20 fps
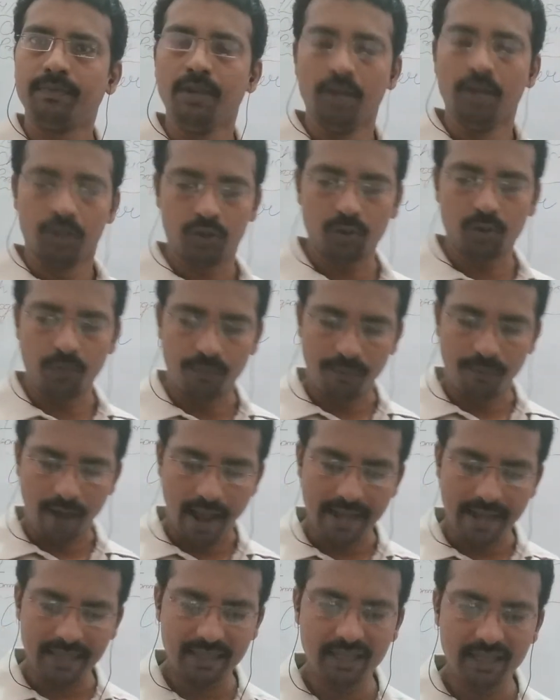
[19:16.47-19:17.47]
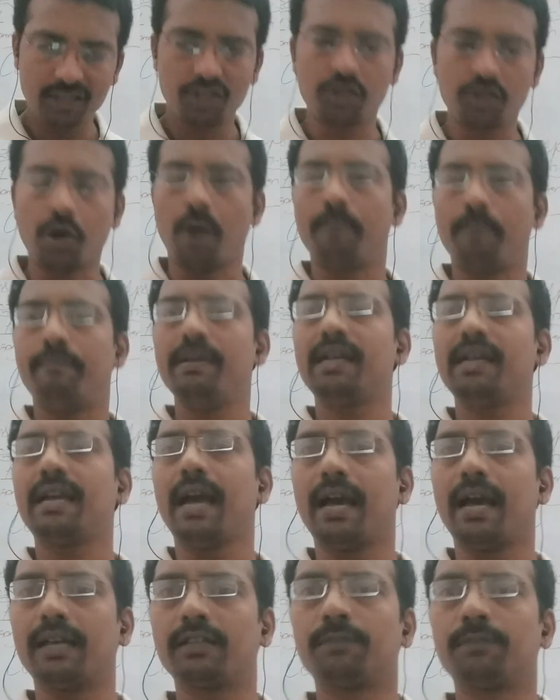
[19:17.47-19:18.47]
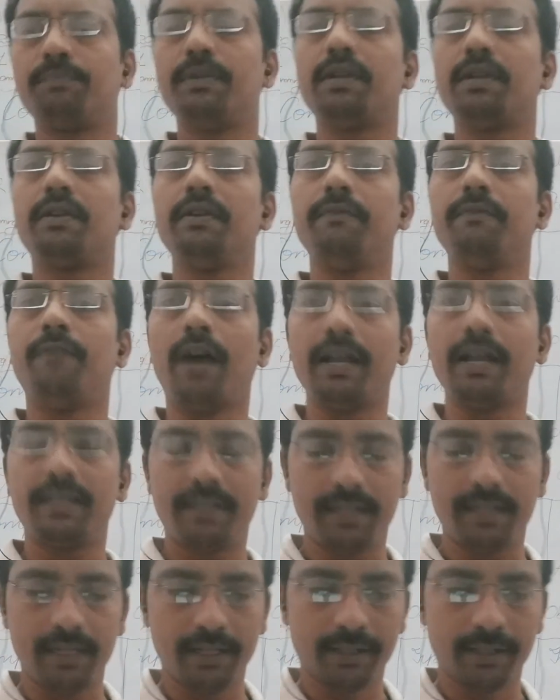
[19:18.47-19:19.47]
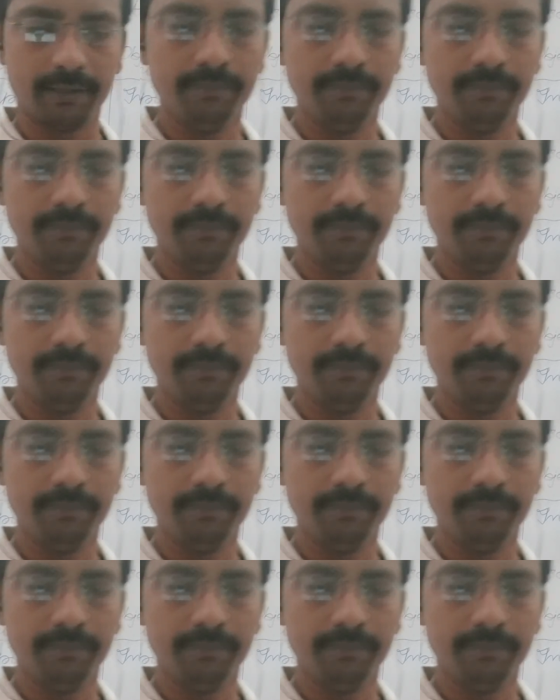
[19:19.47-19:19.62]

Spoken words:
So why this topic has been revised here?